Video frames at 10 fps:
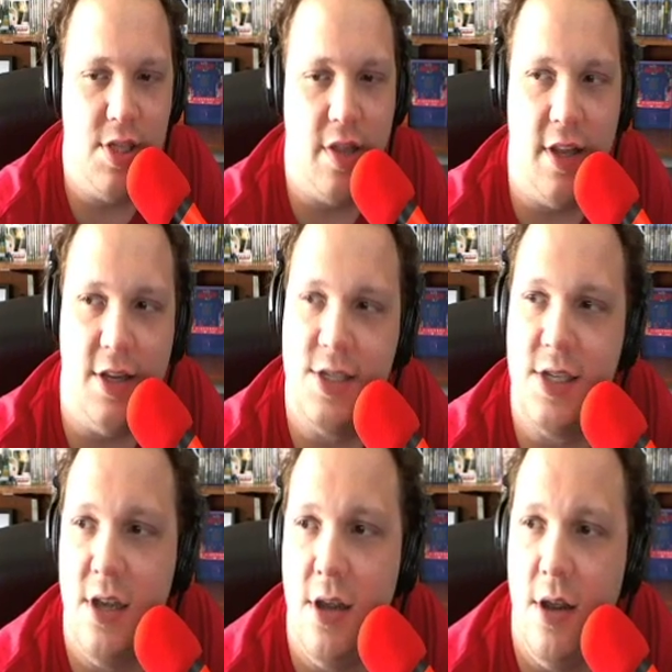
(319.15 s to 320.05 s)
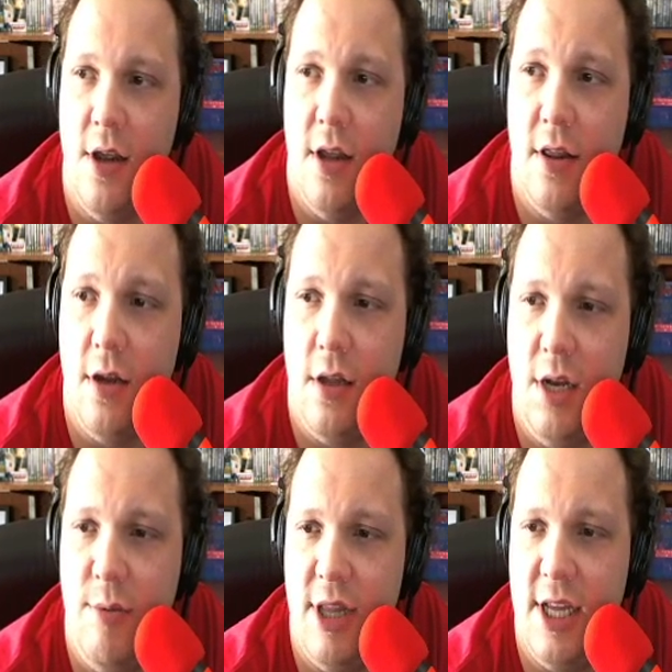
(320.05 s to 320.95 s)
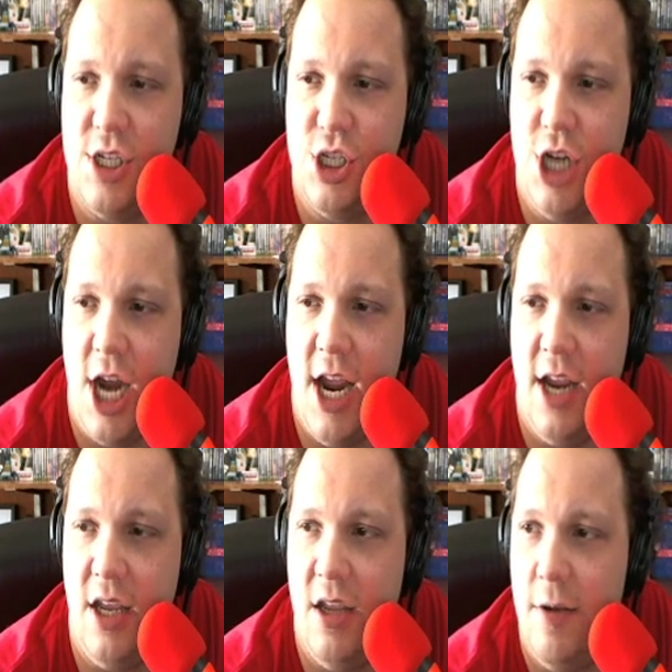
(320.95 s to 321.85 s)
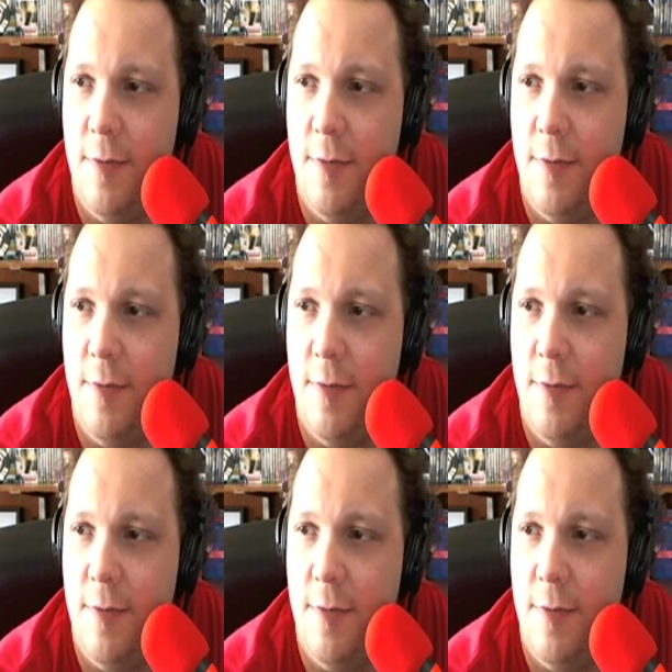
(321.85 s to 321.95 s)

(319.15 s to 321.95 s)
to things, they're a little bit less jaggy.